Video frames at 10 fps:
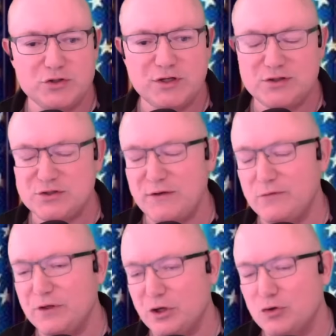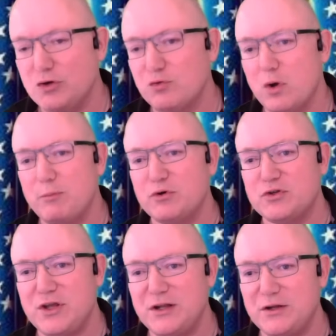She is definitely a good
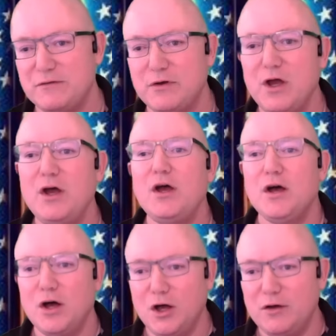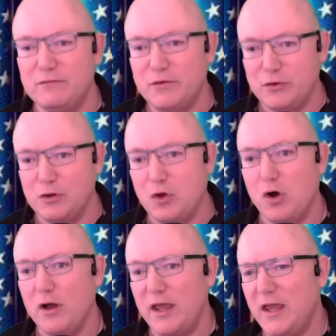representative of the
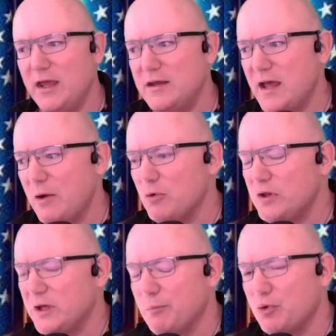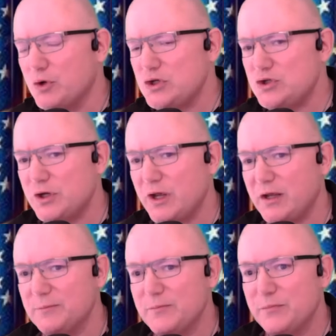law, and I really
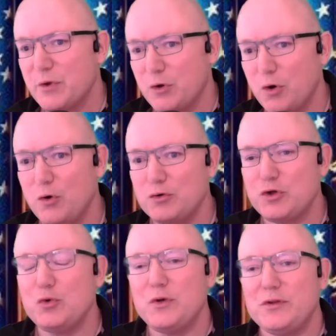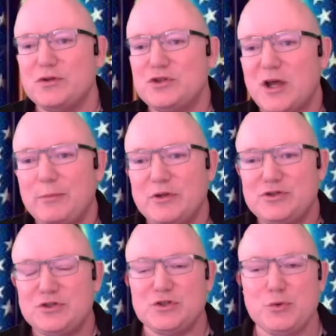appreciate her doing the job that
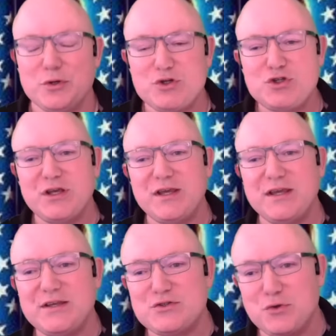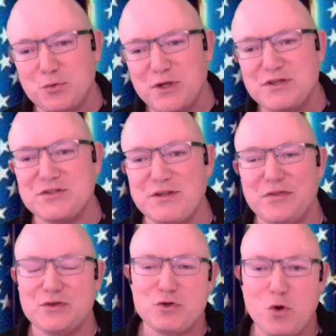she's doing. She is the reason
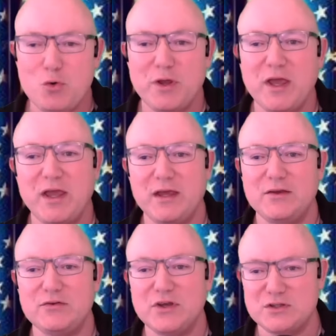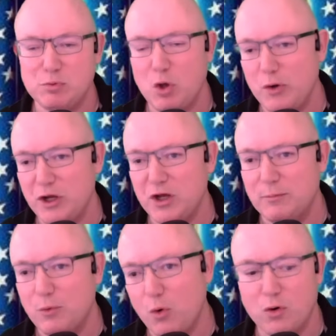this whole case is blowing
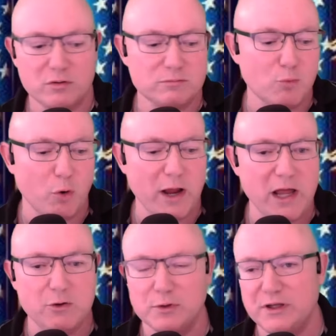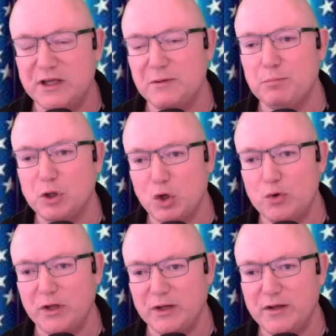up, or more accurately,
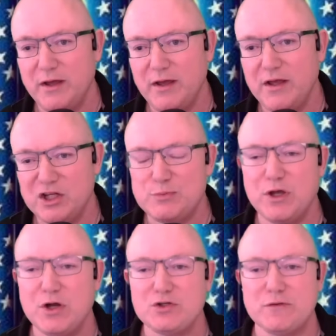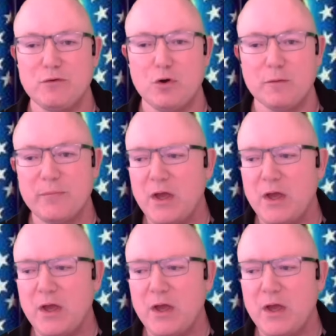imploding. It's because of her.